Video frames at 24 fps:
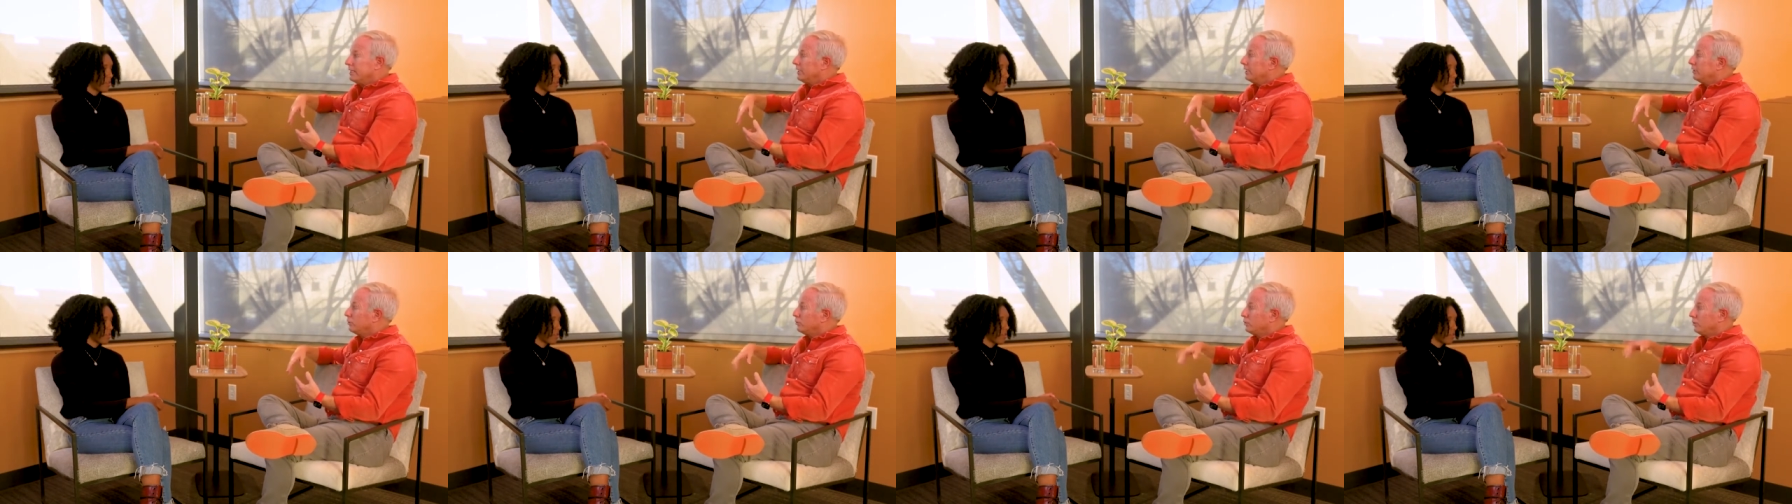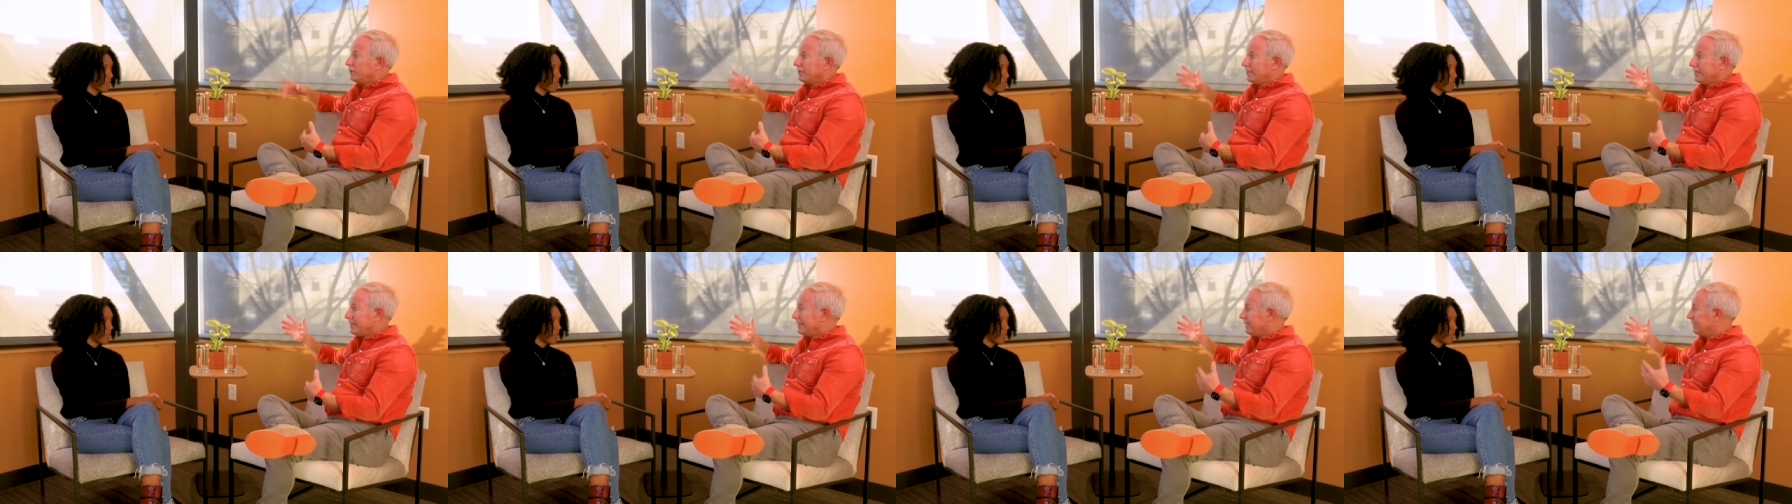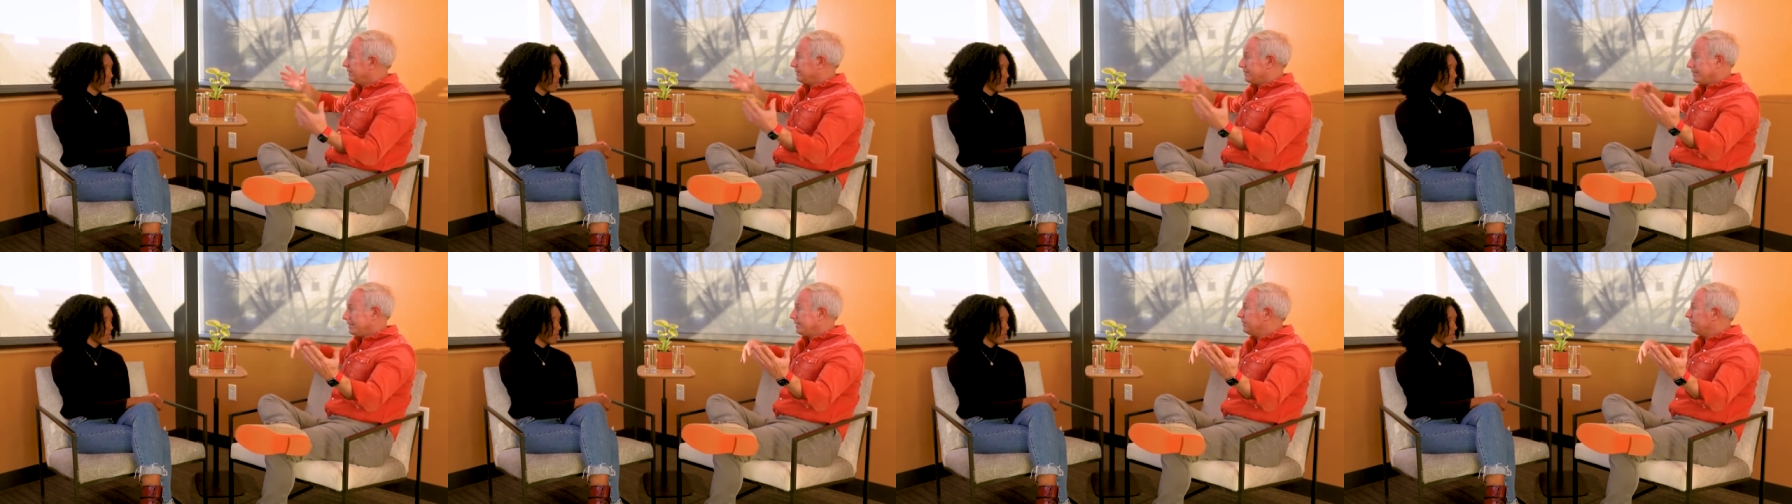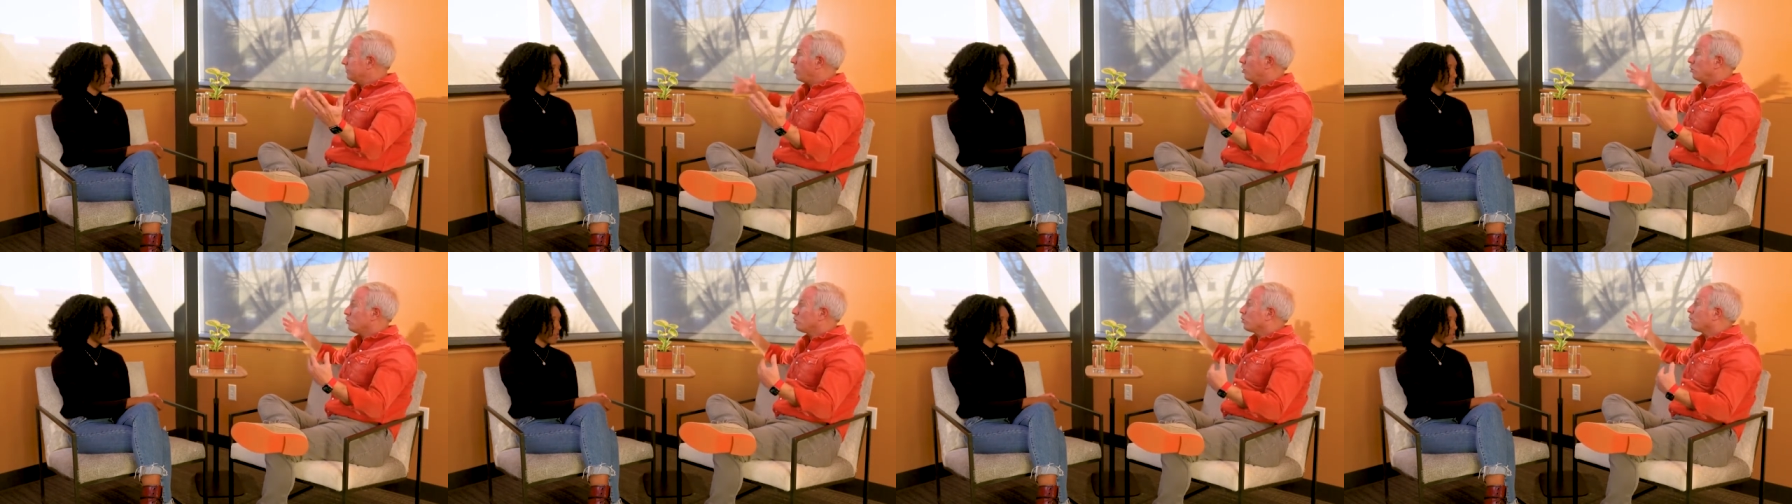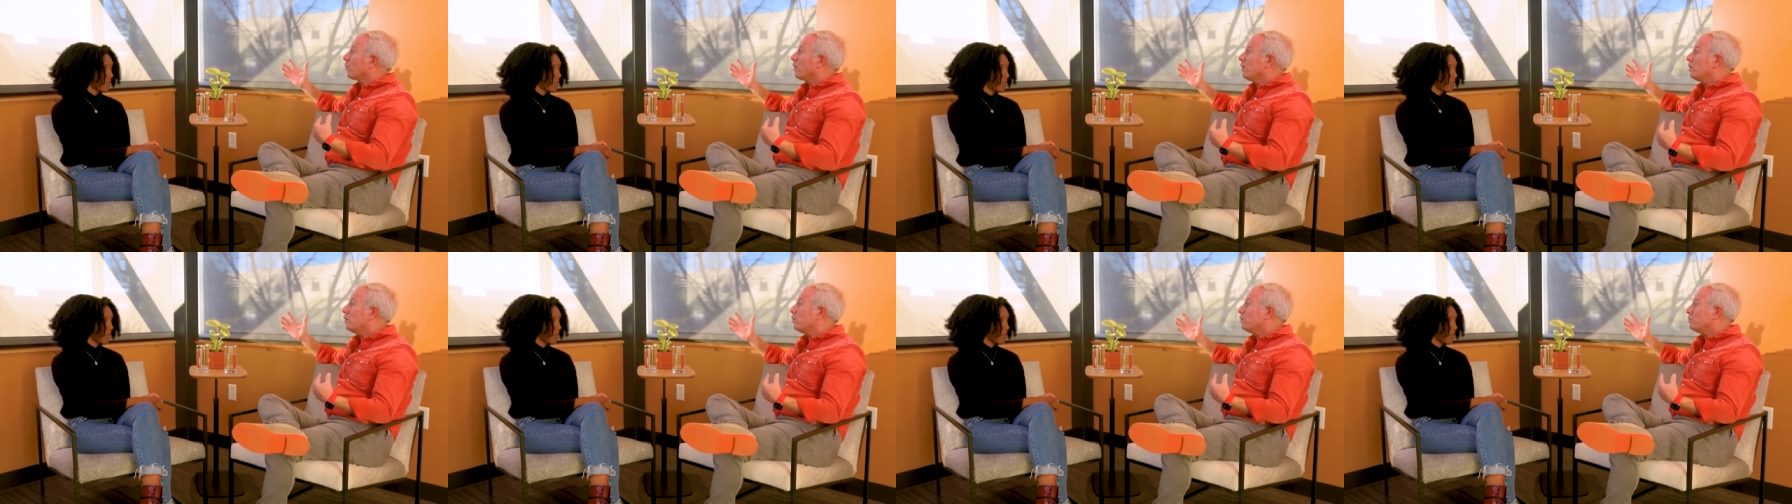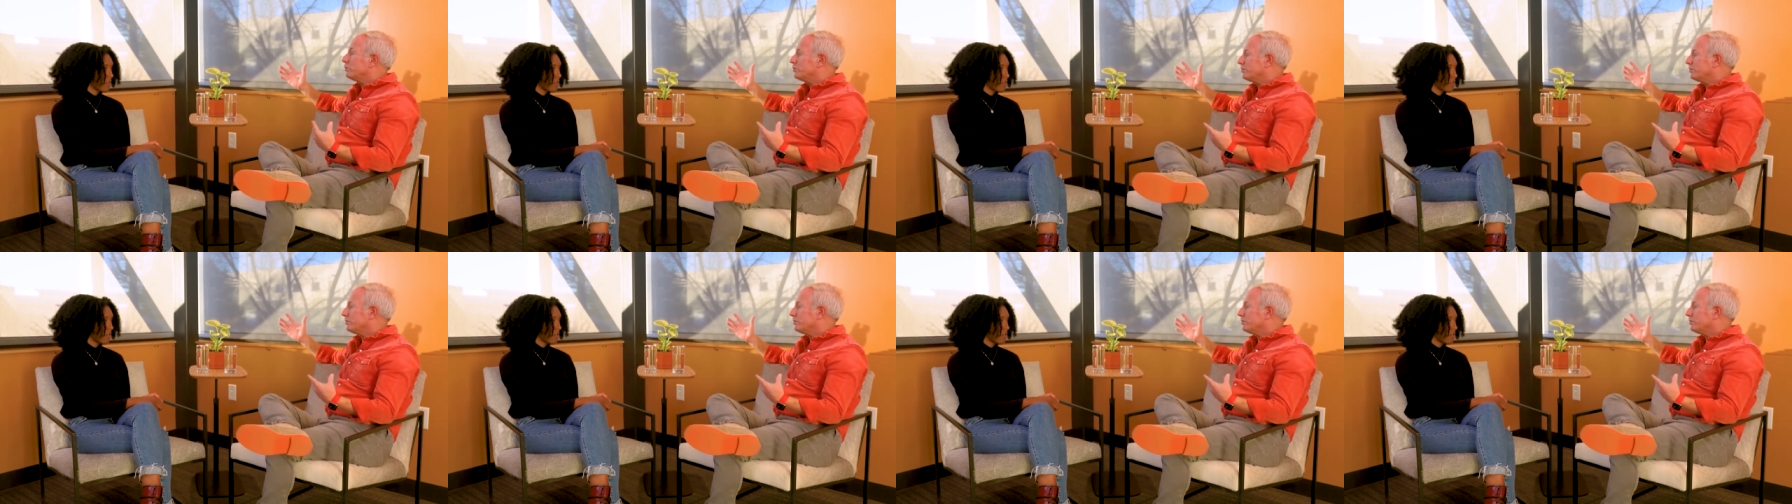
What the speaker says: is really these things all grow.